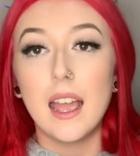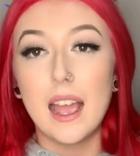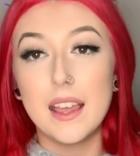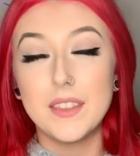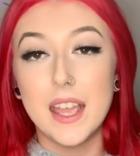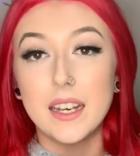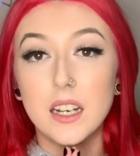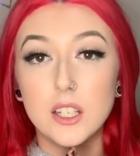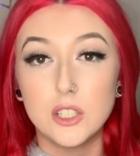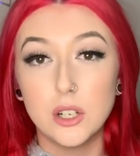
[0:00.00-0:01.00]
And then
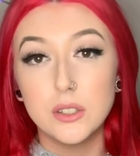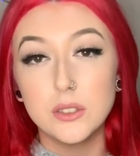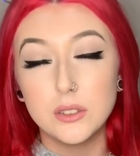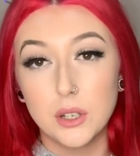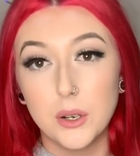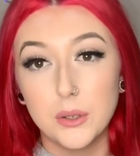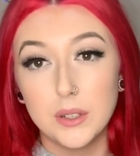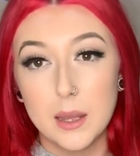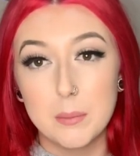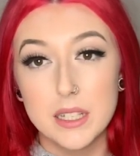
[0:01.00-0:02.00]
John Doe
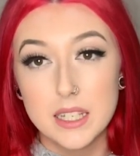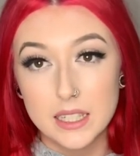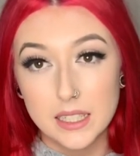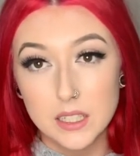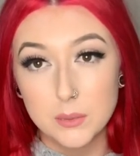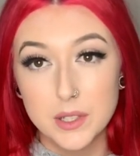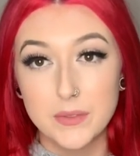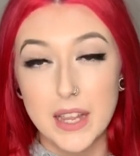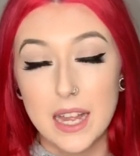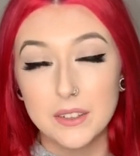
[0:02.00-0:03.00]
number 6 was
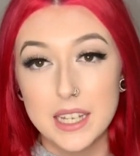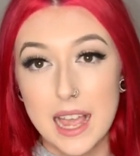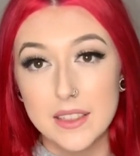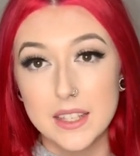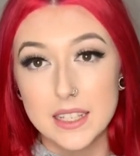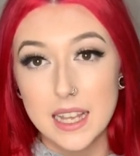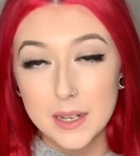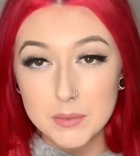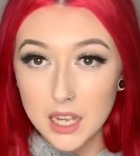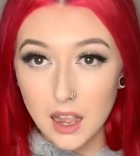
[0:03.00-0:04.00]
found at the
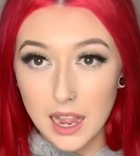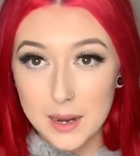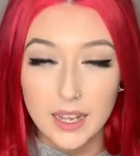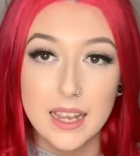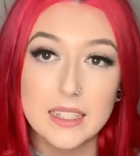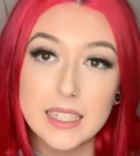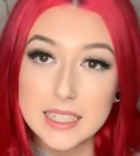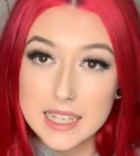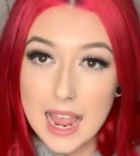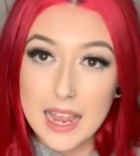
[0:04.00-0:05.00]
same time, and
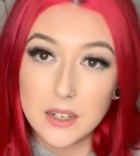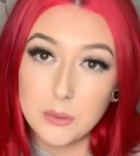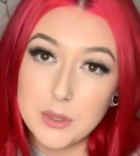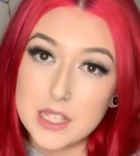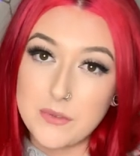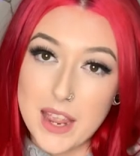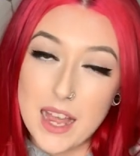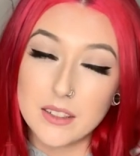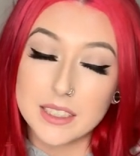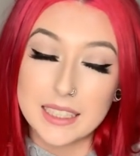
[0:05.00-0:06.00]
his head was
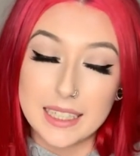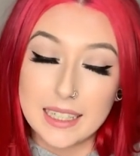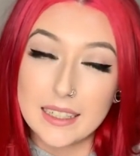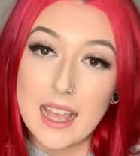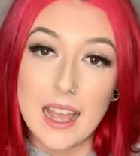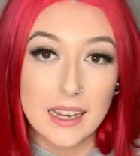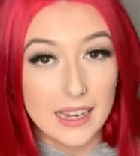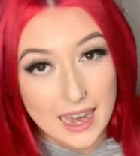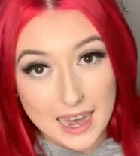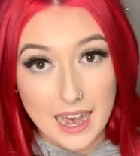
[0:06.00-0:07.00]
found in a
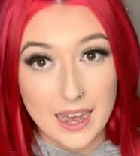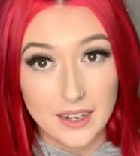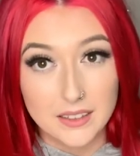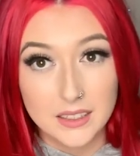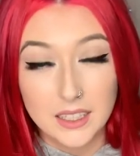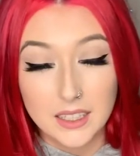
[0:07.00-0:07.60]
can.